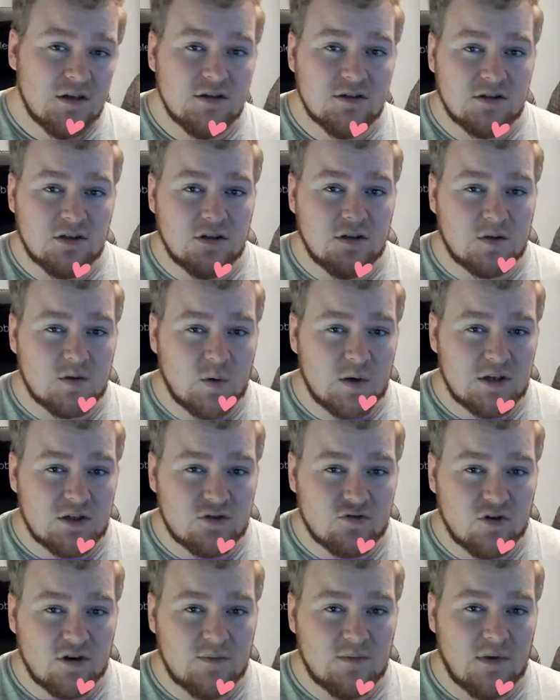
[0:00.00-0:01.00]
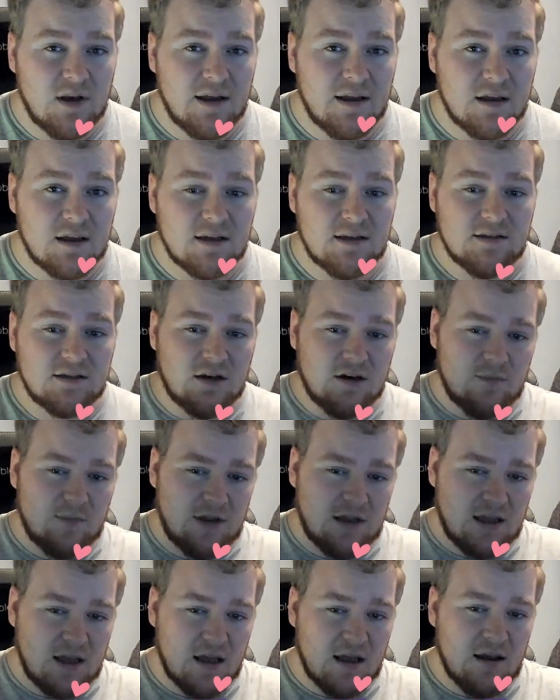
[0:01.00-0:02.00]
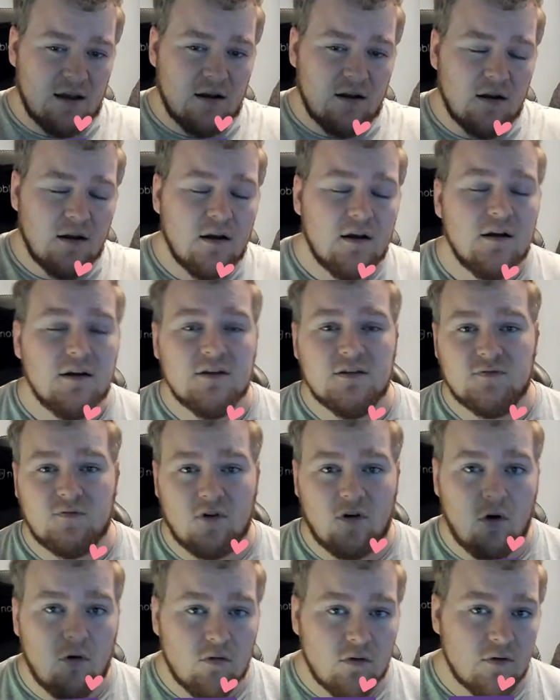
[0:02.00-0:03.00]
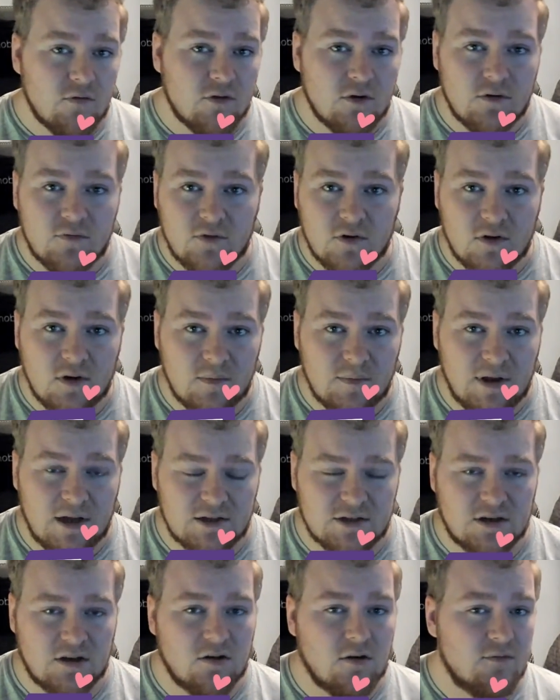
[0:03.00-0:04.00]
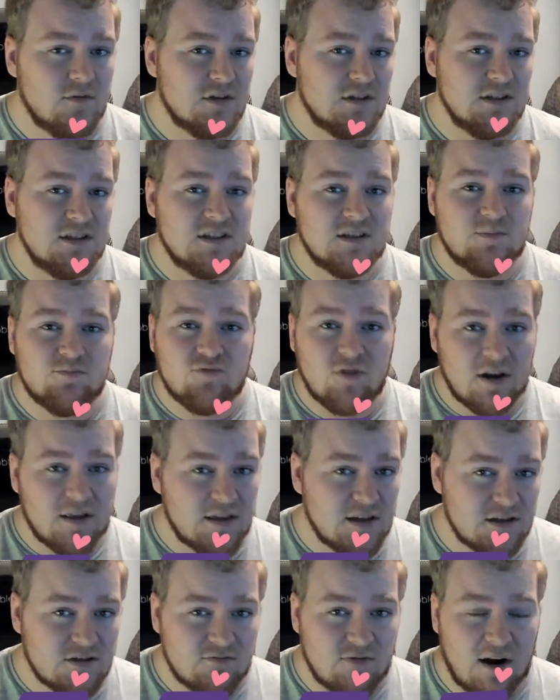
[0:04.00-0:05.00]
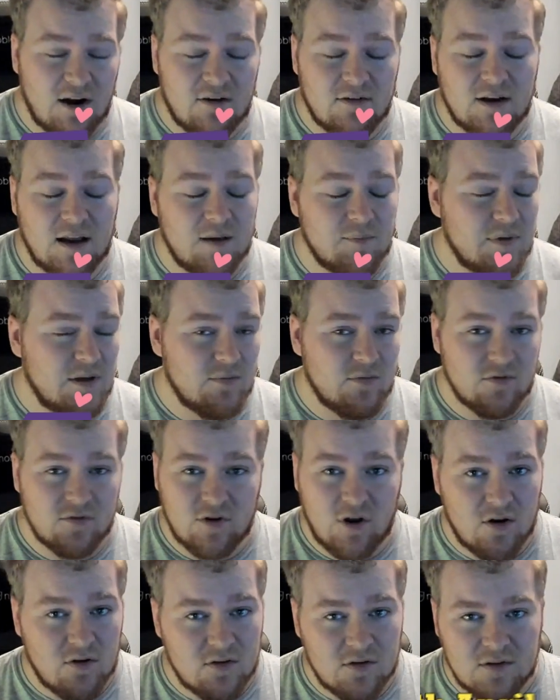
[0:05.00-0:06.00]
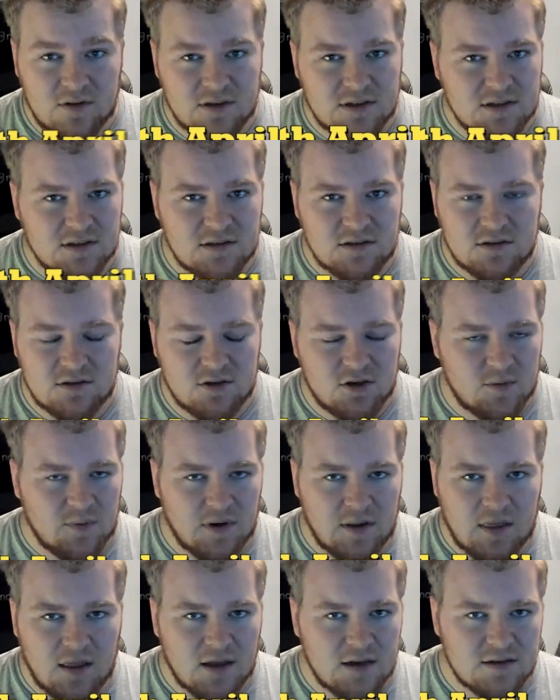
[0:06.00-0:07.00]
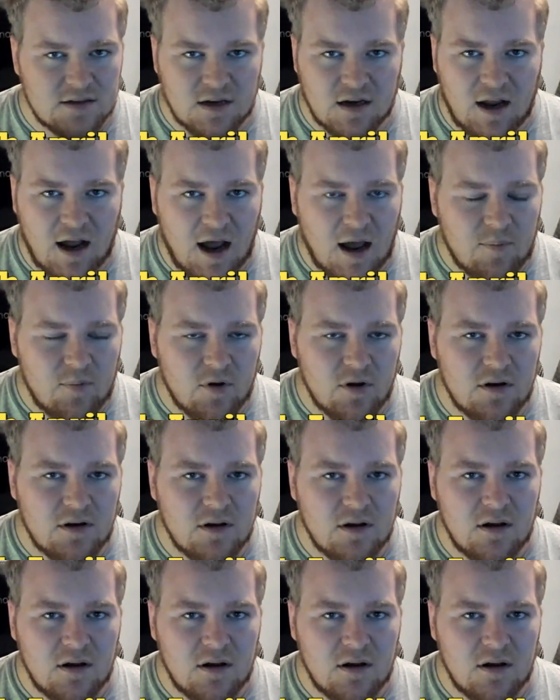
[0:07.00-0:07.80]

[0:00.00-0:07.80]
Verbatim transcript: So the Twitch stream link is going to be here for all of your viewing pleasure, and obviously spread this round, let people know that this stupid thing is going to happen.